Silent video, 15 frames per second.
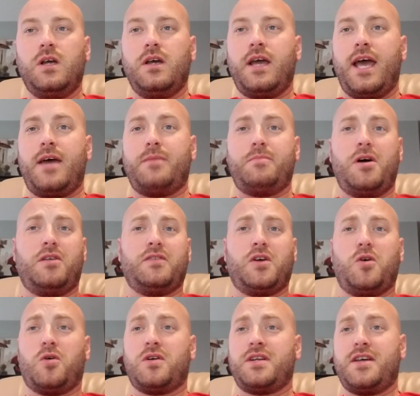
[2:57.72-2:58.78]
Had Melvin
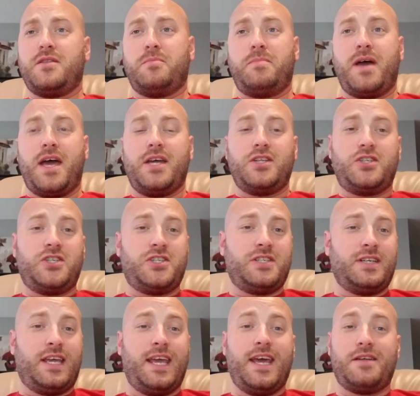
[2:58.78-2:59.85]
Gordon on the bench.
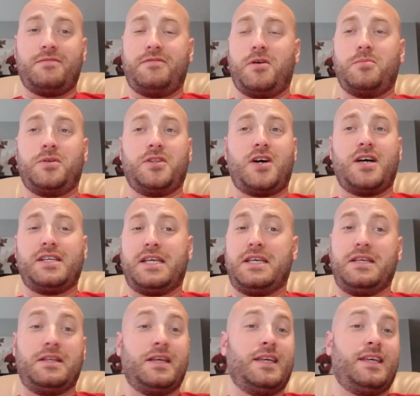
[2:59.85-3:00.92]
He had a fumble lot.
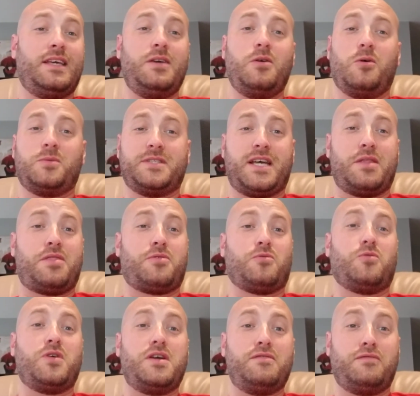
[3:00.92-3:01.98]
He almost had
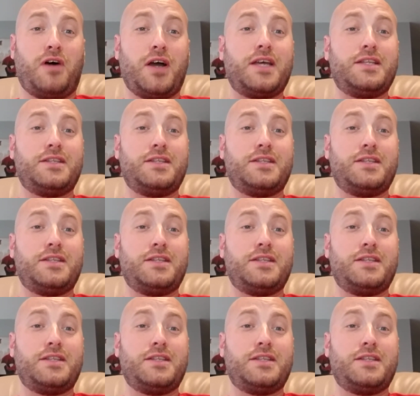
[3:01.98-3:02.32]
3 fucking